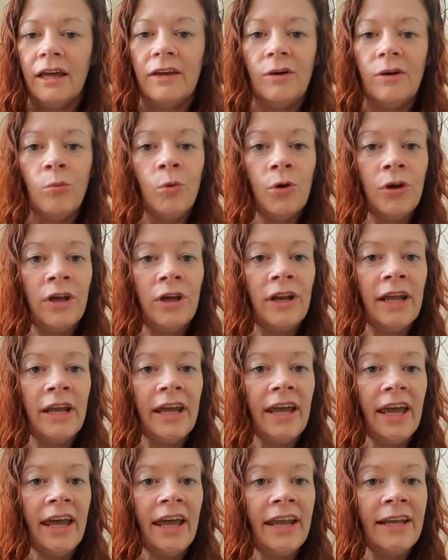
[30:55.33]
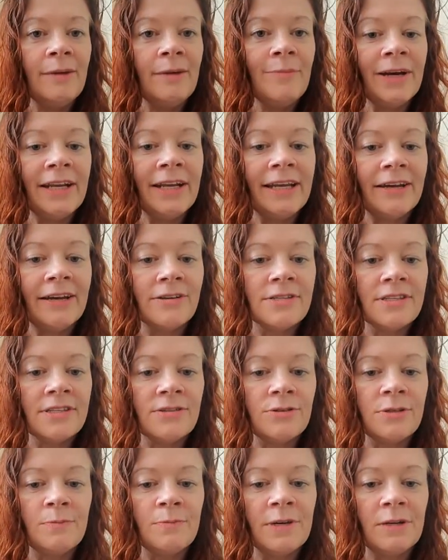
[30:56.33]
Would anybody else
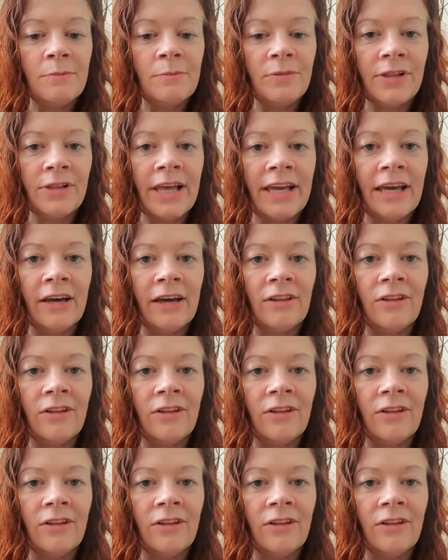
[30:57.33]
who's been playing